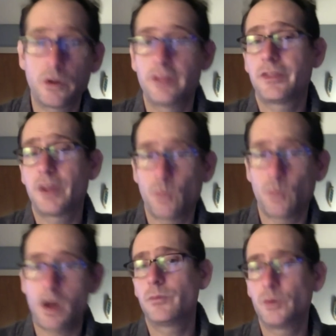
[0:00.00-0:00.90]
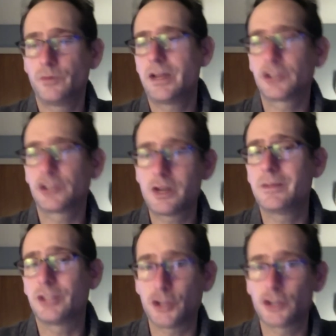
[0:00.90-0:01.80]
that they want to move downstream,
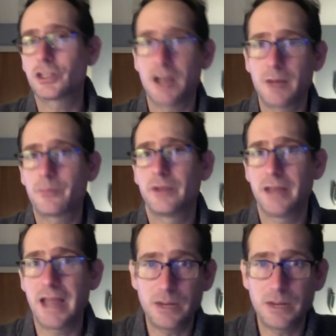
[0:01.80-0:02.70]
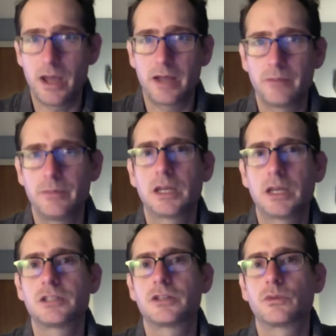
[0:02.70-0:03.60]
it's usually up anyway
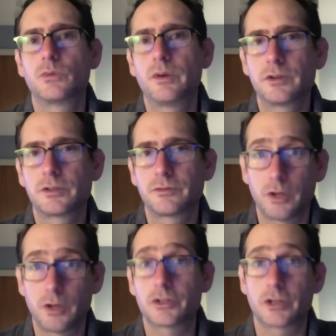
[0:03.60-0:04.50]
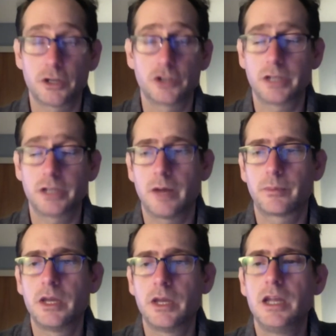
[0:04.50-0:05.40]
because the river's flows are usually up
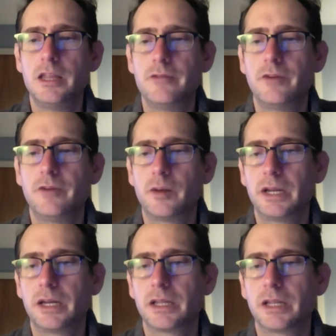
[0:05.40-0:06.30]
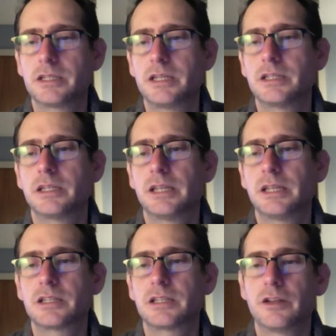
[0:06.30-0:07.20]
in the very beginning of the season, and
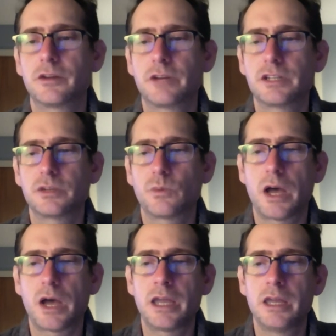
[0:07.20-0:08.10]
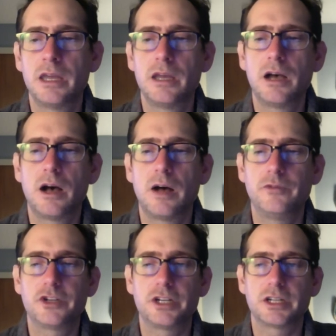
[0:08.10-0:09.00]
that's another reason why um,
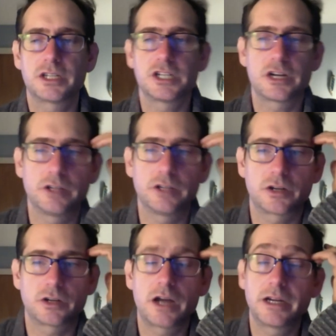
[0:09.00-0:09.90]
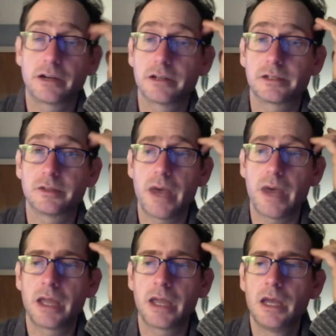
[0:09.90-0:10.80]
fishing doesn't generally turn on here until
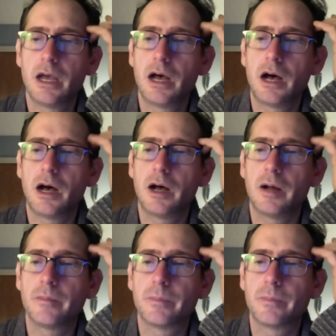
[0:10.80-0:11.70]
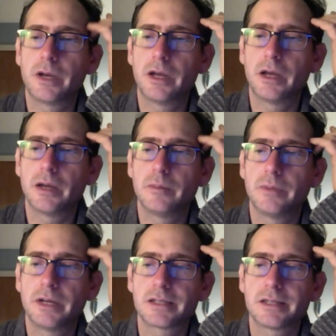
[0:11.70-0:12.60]
May. Um, but uh, but
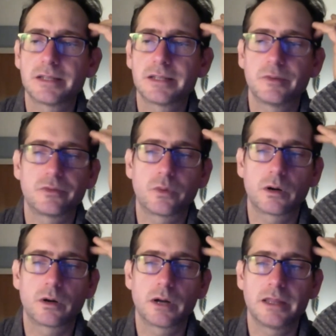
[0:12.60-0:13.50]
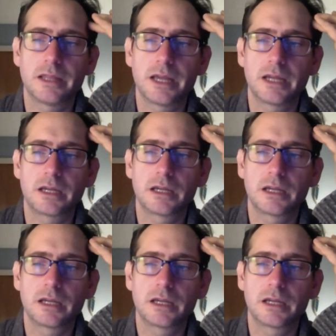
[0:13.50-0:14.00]
as I said before, I think